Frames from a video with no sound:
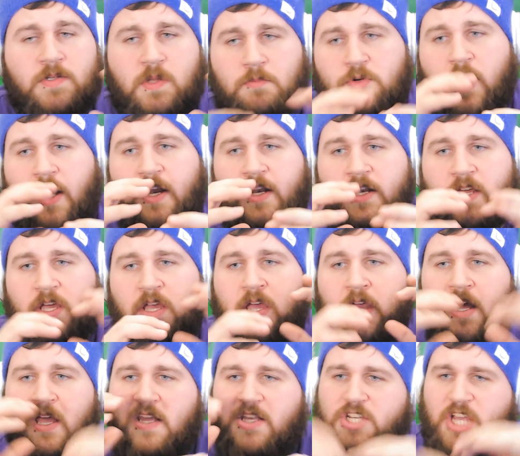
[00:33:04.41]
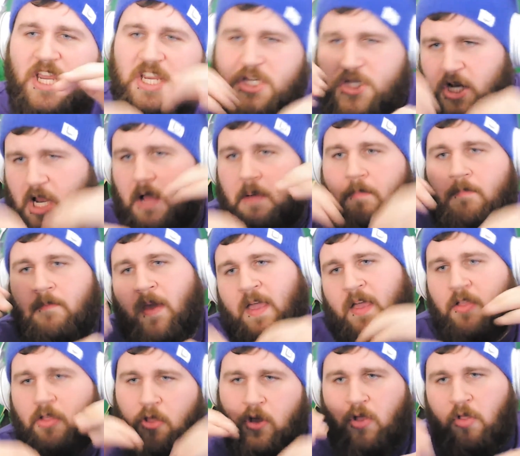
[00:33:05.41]
I'm trying to change it up, make
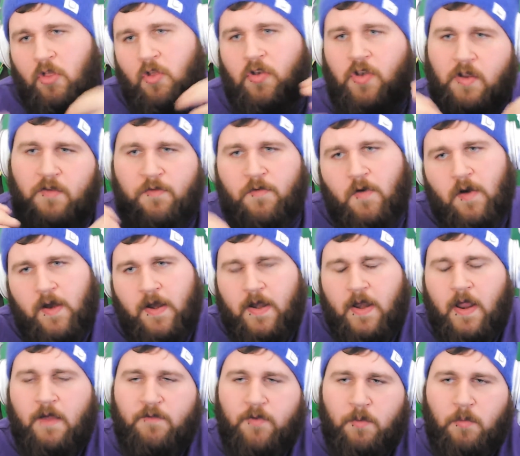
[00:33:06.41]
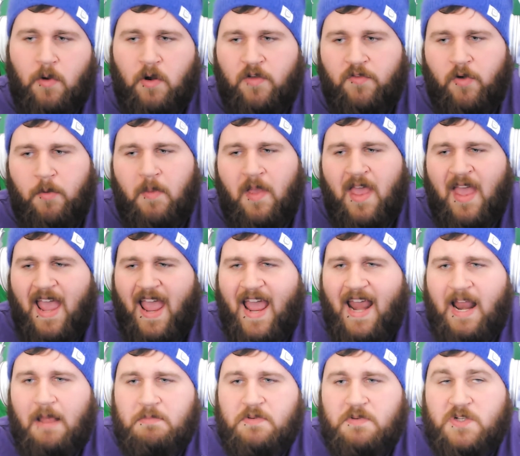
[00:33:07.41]
it look a little different, every one of them,
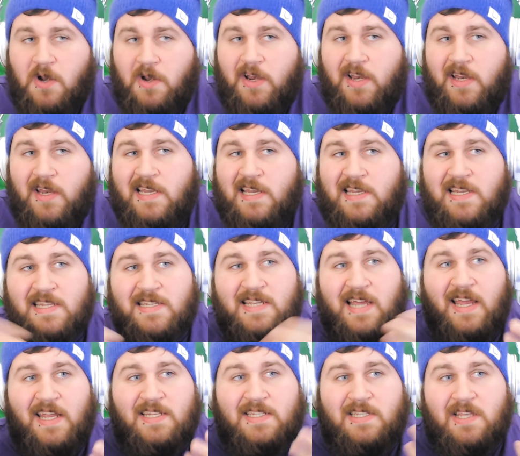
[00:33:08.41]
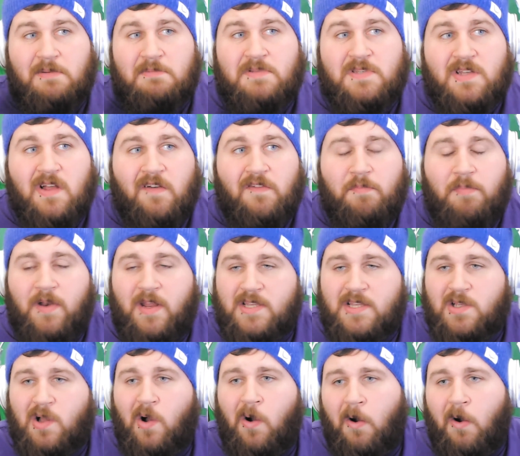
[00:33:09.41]
and I'm starting to design some stuff, but
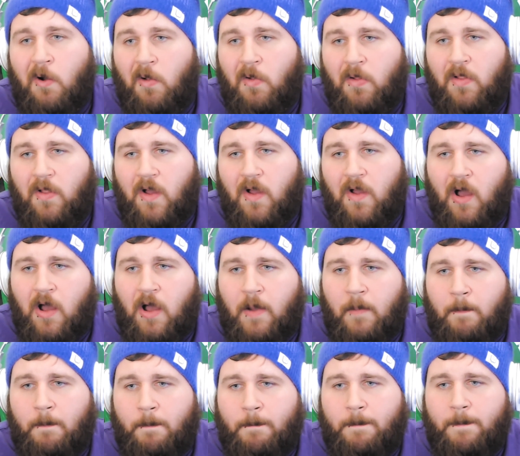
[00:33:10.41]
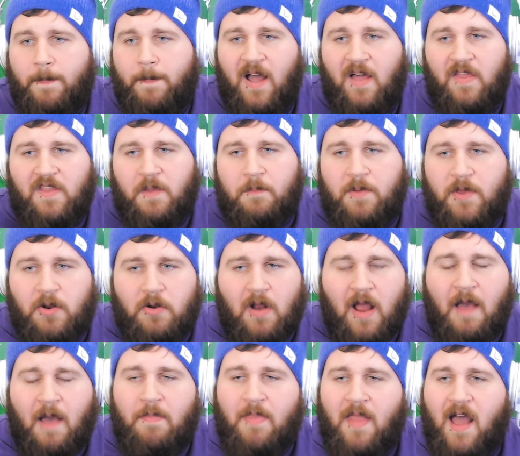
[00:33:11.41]
it's all on the computer.
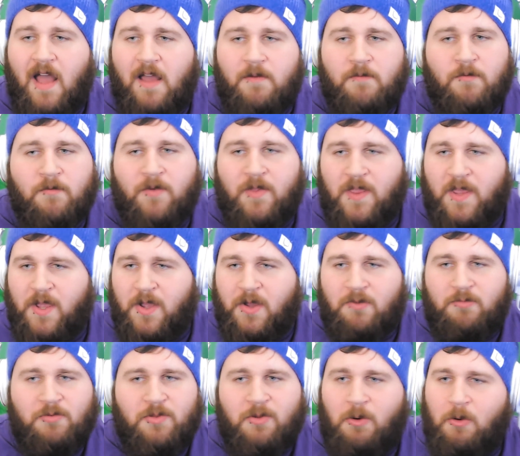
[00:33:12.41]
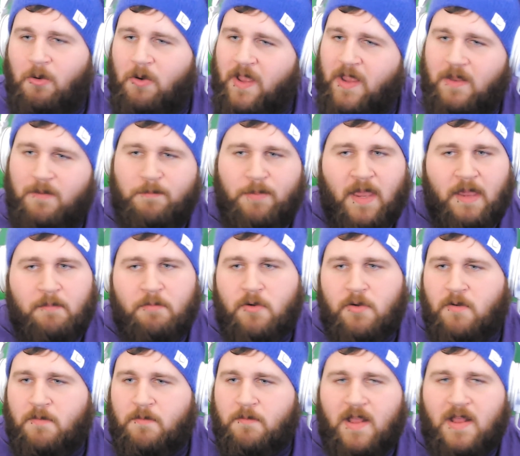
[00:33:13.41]
I'm not really good with the whole
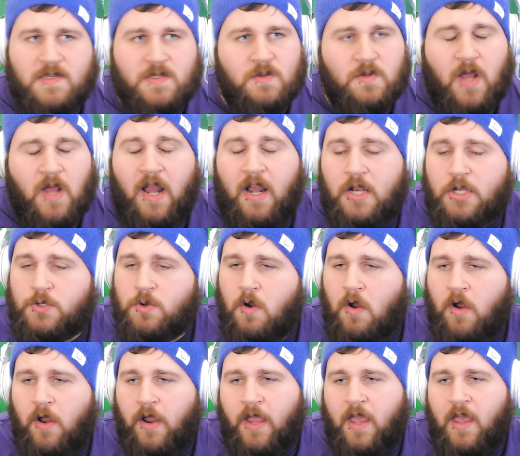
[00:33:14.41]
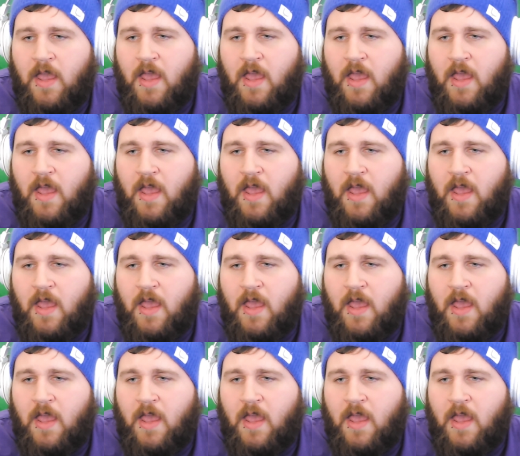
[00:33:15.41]
paper and pencil kind of drawing.